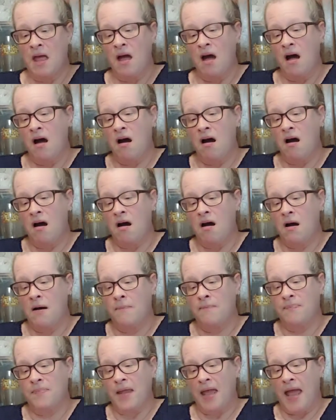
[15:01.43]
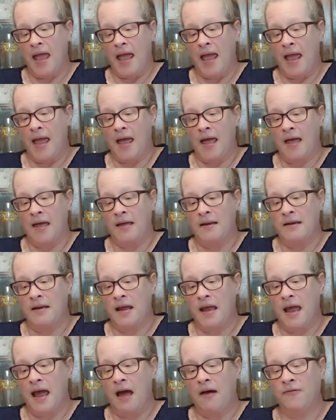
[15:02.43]
And
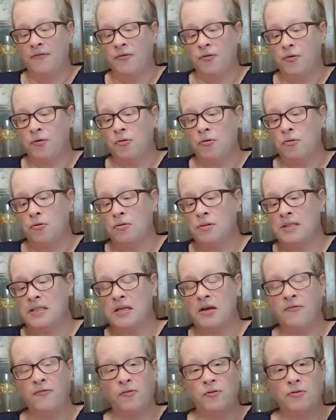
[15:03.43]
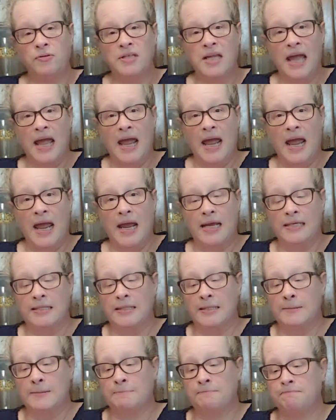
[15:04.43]
after several
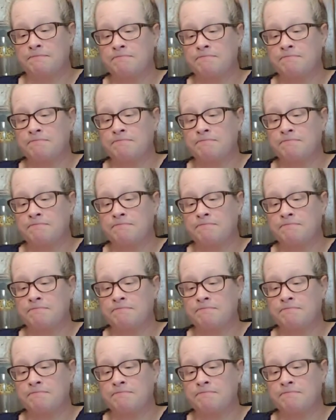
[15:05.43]
days,